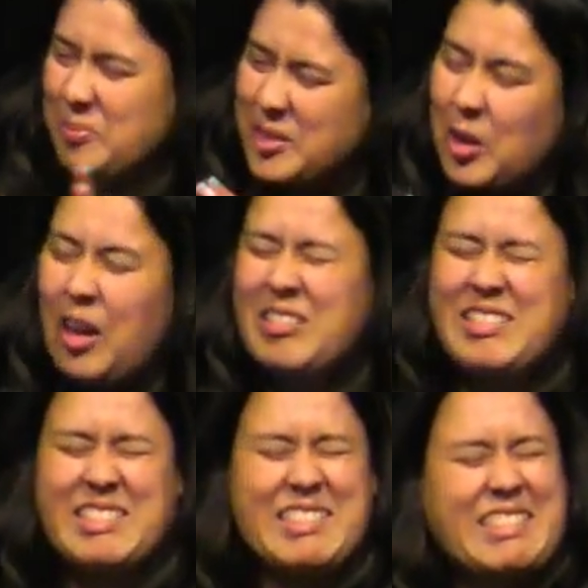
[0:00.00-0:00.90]
I always
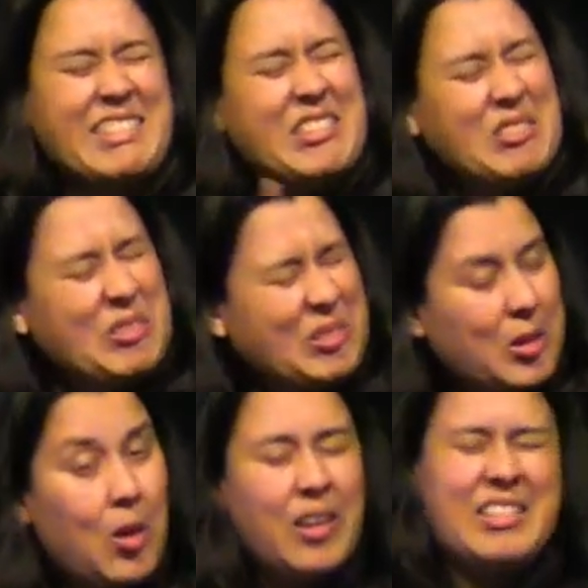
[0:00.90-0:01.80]
tell people,
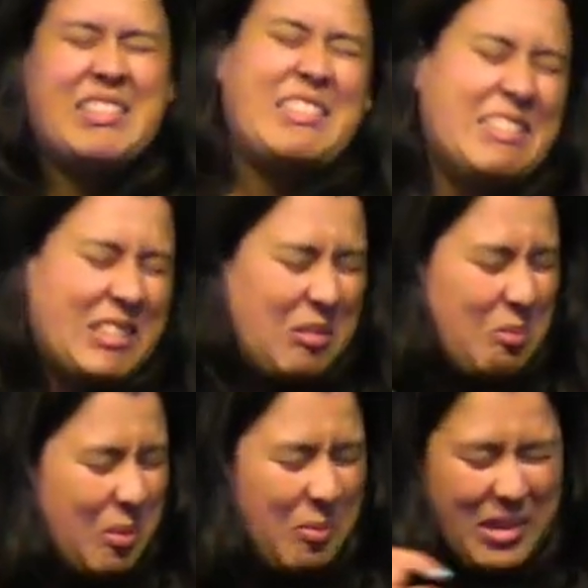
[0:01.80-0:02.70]
wake
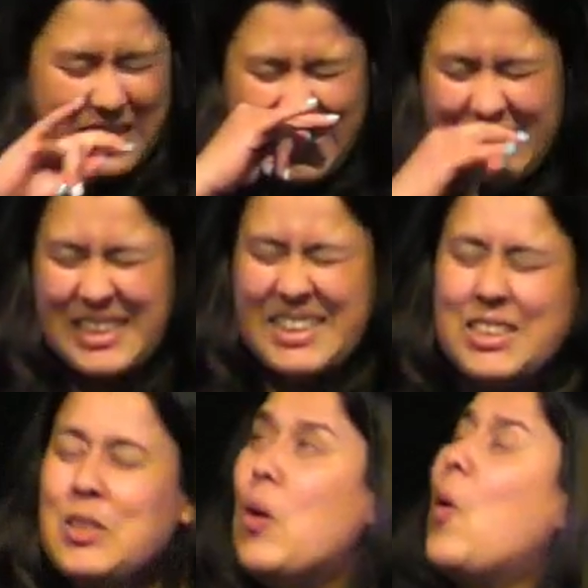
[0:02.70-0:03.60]
up in the morning and
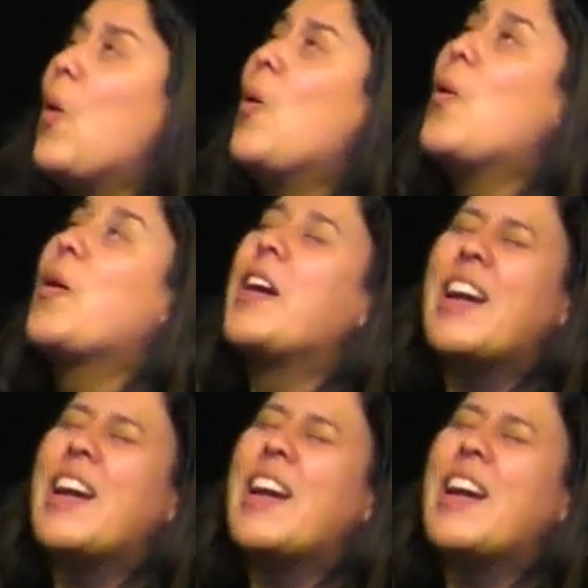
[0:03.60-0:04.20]
say, What?